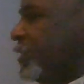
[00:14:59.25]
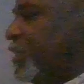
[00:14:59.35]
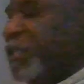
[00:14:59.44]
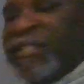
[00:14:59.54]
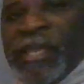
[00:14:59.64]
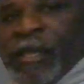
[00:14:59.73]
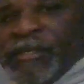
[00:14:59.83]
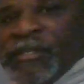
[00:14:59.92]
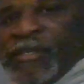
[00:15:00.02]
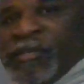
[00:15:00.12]
D6.
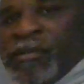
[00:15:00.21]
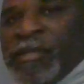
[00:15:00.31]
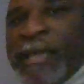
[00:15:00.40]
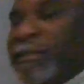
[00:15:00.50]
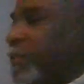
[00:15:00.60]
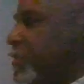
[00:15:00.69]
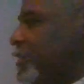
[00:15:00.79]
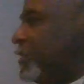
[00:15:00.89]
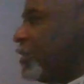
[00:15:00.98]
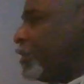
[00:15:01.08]
That's the
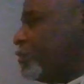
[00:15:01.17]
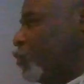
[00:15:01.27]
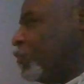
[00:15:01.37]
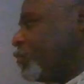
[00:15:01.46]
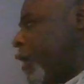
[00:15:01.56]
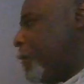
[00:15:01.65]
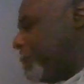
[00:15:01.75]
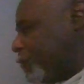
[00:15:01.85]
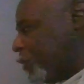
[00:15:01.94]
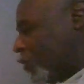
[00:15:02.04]
D6 move, right?
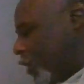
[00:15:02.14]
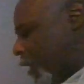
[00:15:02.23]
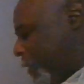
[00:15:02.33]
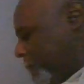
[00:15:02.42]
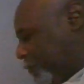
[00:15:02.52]
Okay.